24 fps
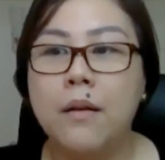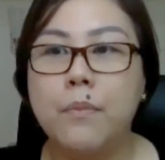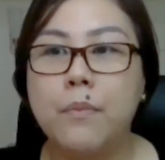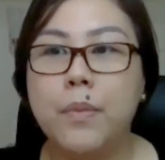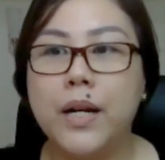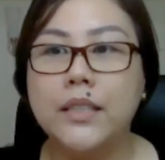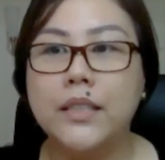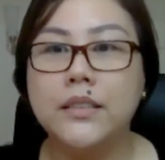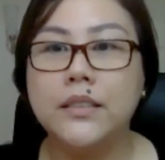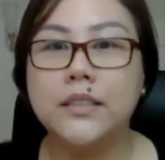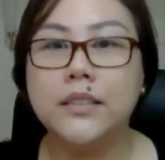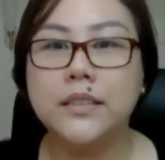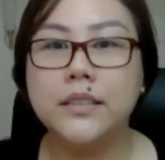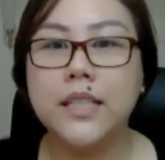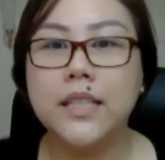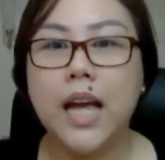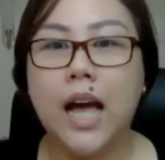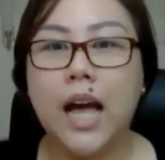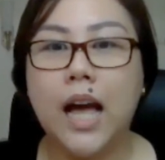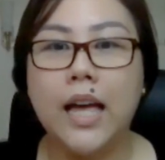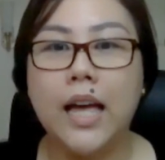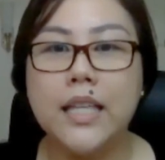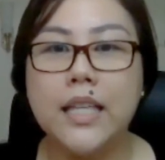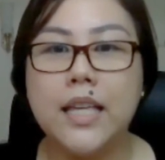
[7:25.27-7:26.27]
But
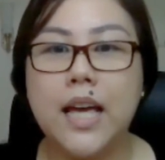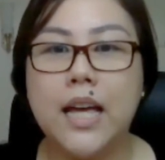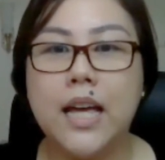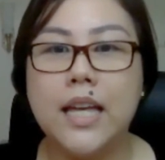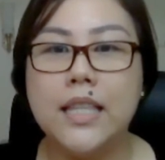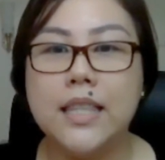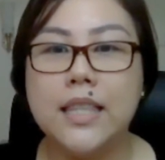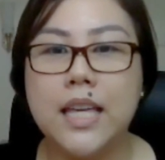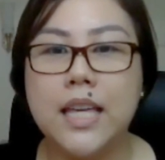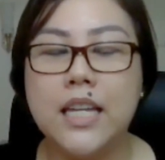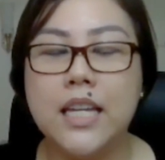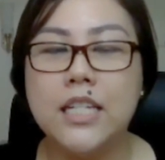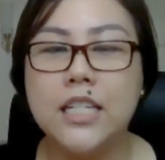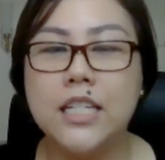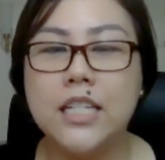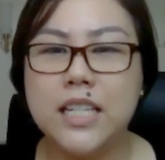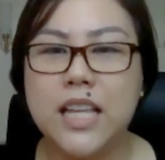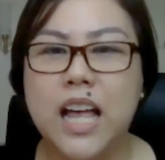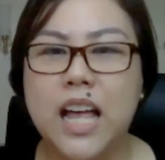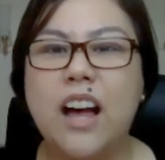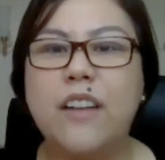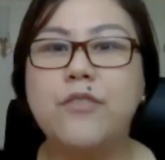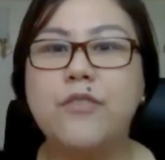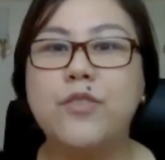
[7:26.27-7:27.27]
yeah, I think you
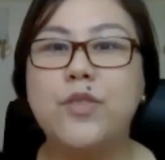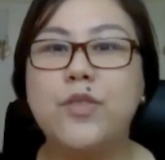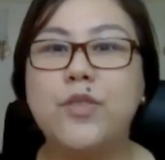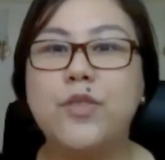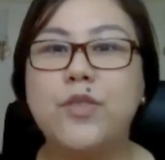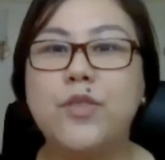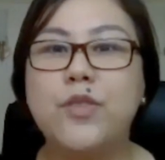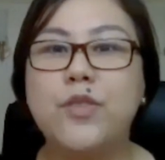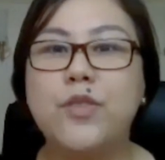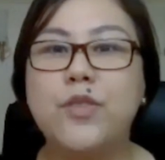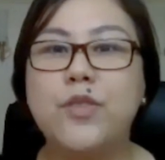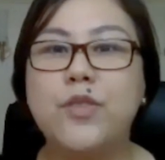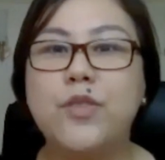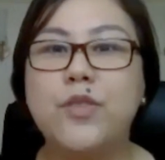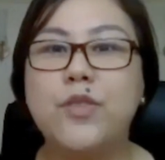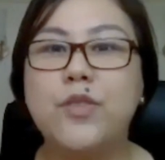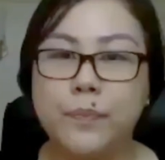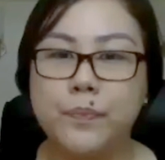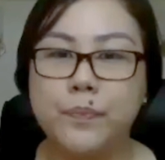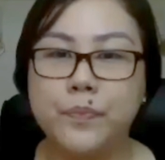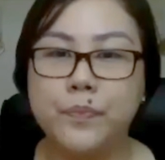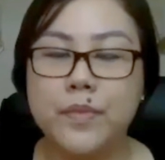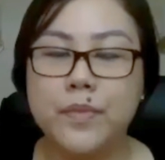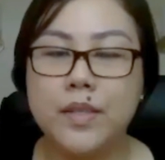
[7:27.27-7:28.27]
just have
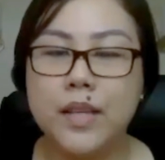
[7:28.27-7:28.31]
to